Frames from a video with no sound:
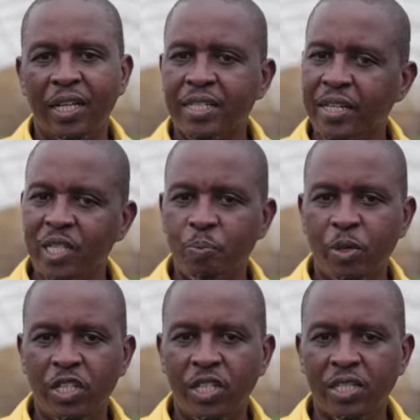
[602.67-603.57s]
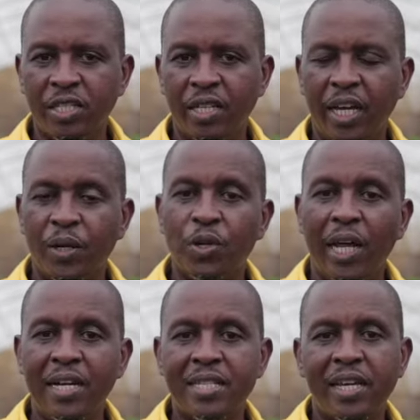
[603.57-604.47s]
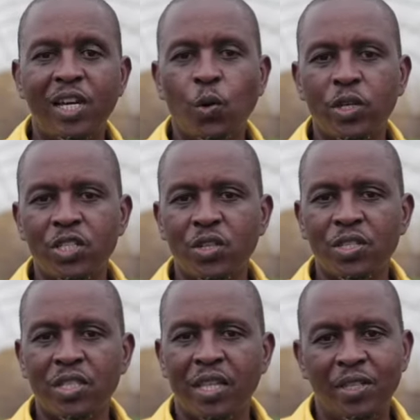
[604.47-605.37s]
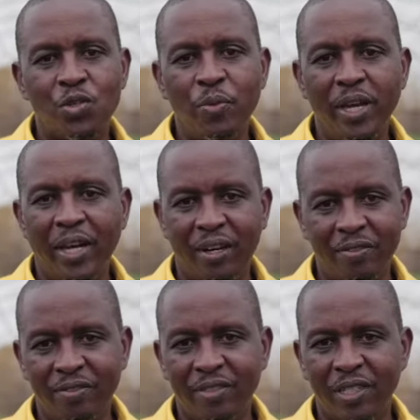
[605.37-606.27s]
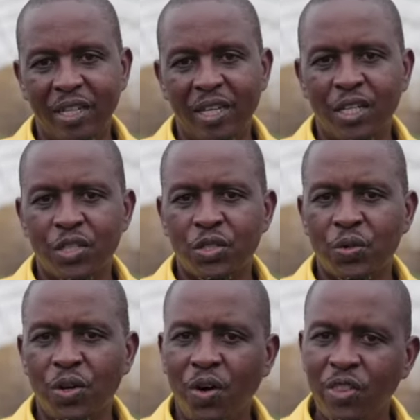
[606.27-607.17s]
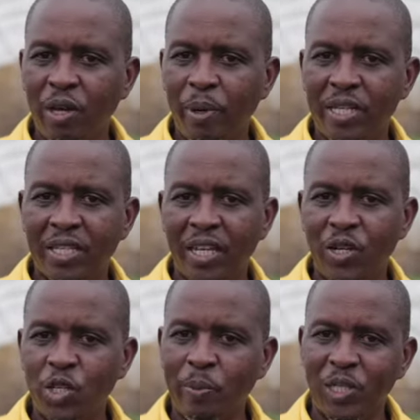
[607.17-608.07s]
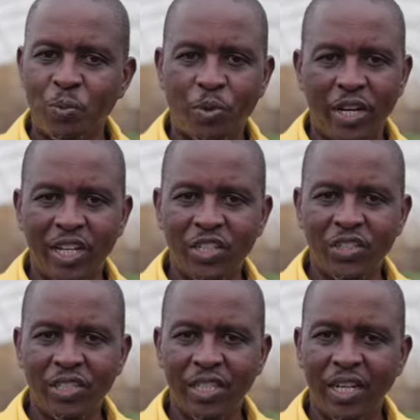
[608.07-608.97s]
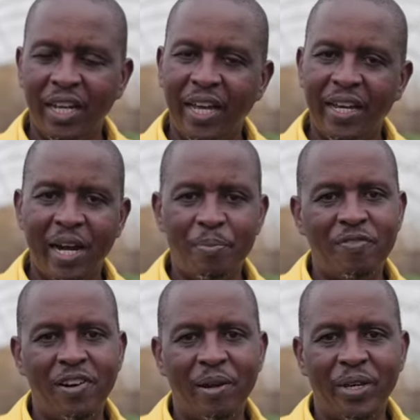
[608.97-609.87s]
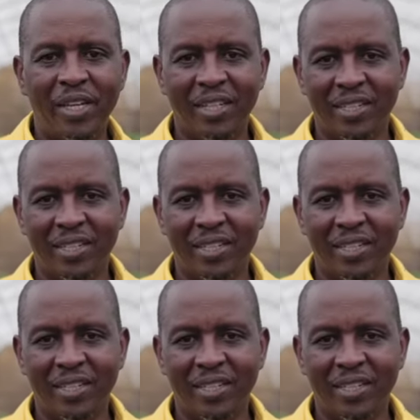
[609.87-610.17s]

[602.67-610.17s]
Send us pictures and we'll answer any questions that you may have. So all the best in your tomato production and happy farming.